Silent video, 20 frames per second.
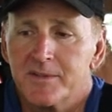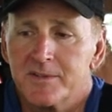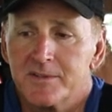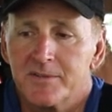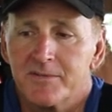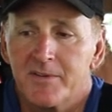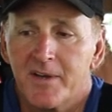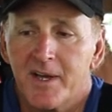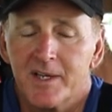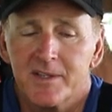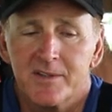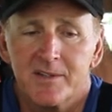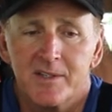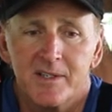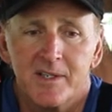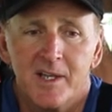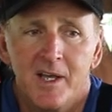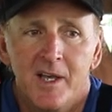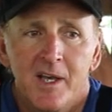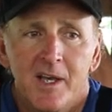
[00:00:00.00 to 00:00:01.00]
is the fact
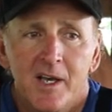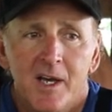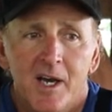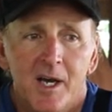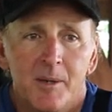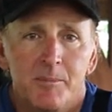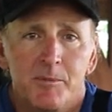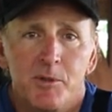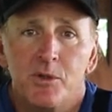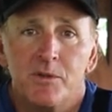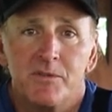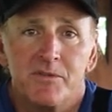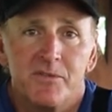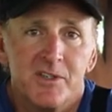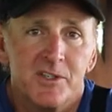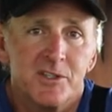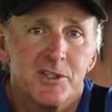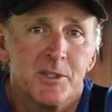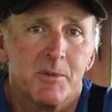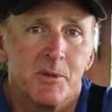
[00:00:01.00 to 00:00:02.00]
that you can
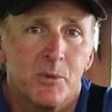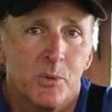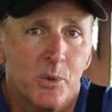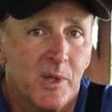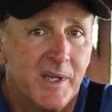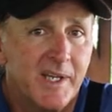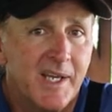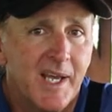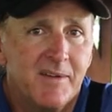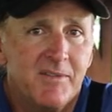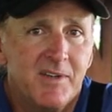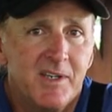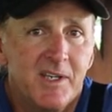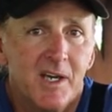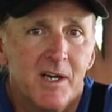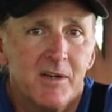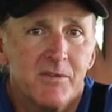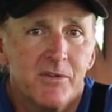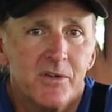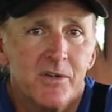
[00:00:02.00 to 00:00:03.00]
fish them in really heavy
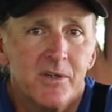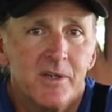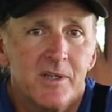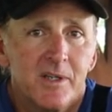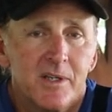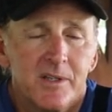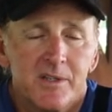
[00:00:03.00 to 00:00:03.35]
cover.